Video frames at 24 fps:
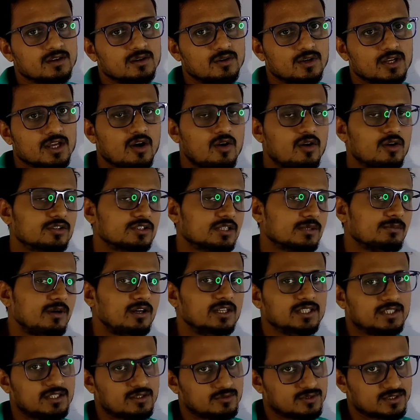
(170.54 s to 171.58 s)
okay, or the
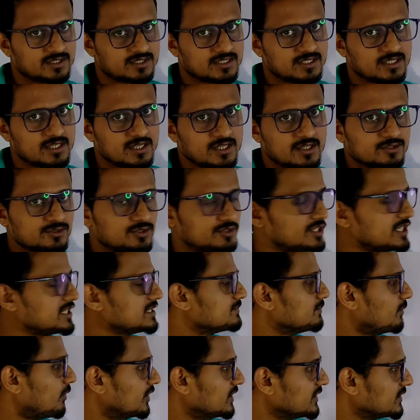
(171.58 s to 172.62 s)
molecules. So
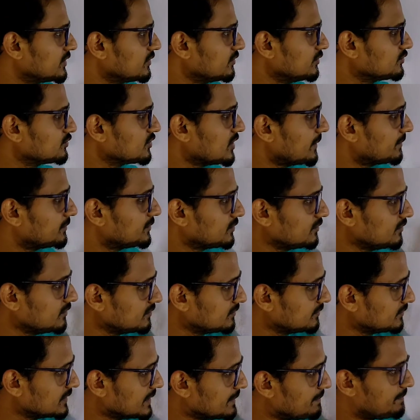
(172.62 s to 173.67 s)
these molecules we have
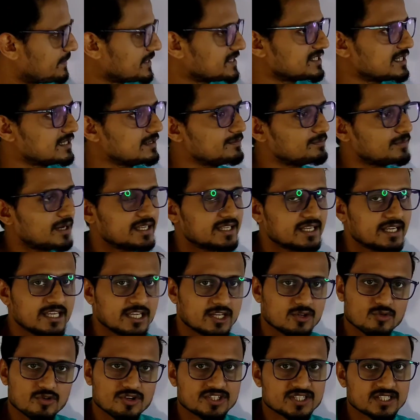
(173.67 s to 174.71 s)
to represent by an
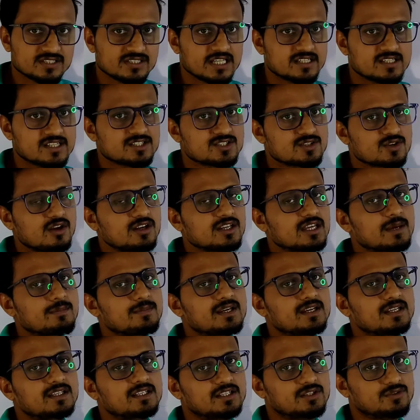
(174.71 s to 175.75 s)
equation that is called
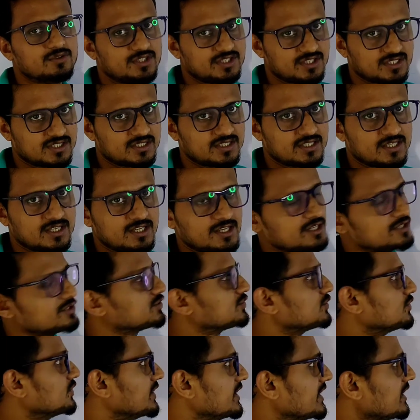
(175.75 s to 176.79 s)
chemical equation.
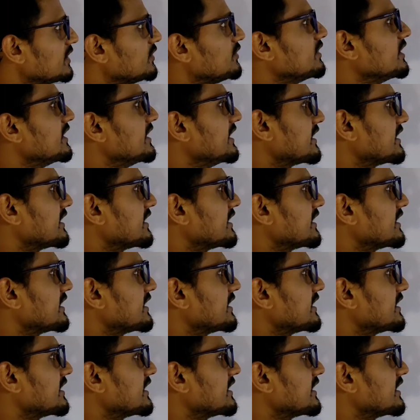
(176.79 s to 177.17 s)
So here we